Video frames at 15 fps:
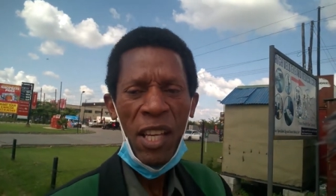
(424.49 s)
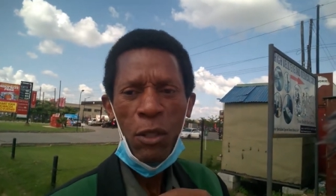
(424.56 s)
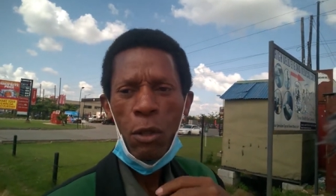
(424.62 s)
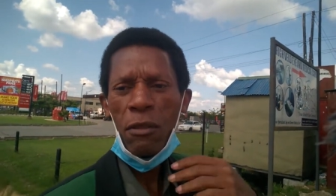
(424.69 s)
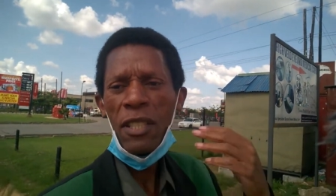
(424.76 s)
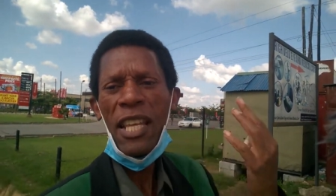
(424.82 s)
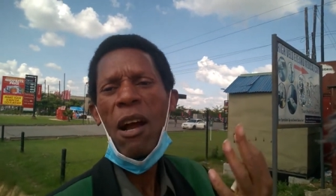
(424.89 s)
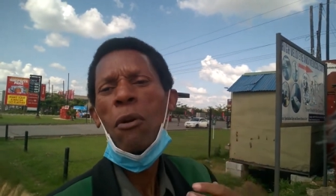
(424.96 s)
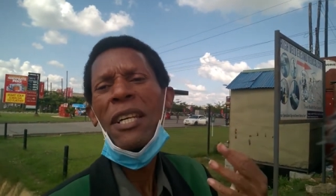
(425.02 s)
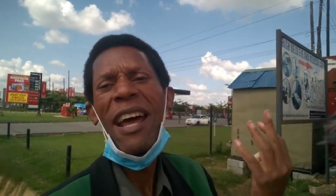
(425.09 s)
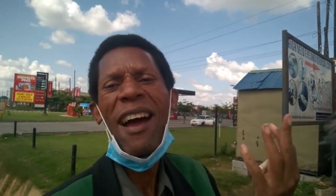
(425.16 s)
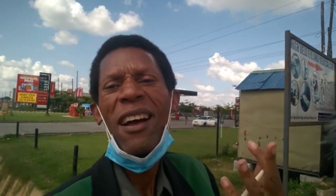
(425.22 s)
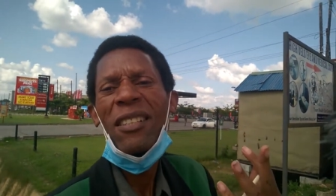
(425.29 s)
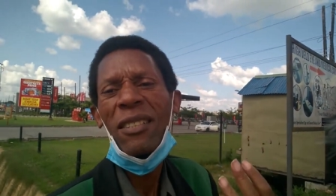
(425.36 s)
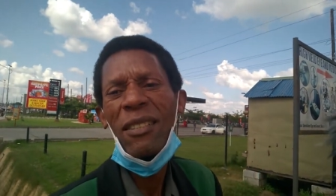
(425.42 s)
So today I want
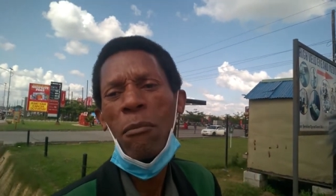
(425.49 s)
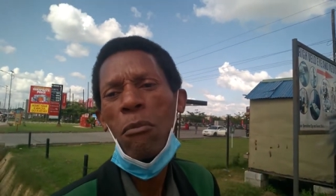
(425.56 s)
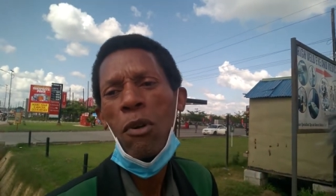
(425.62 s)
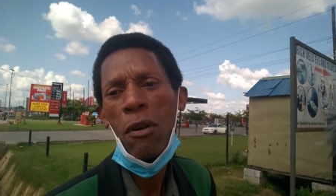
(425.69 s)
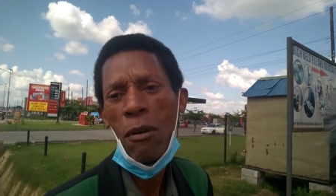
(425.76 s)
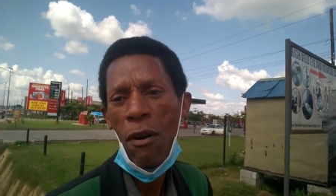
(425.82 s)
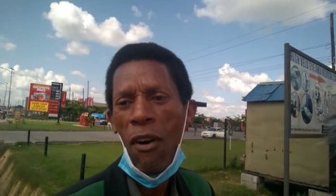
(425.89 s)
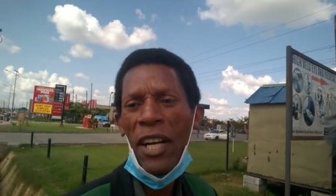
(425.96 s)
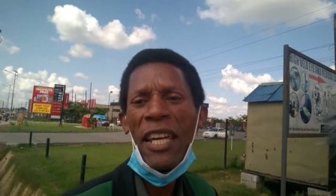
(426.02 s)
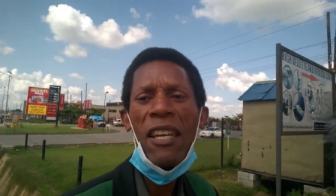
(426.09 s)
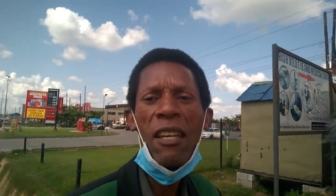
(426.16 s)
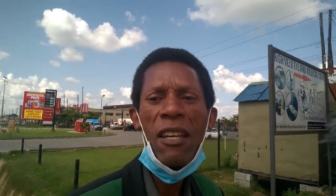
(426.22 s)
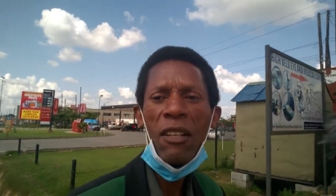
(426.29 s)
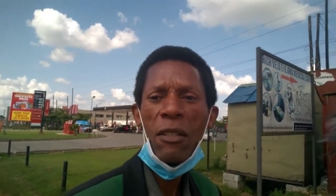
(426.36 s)
to ask some more. Okay,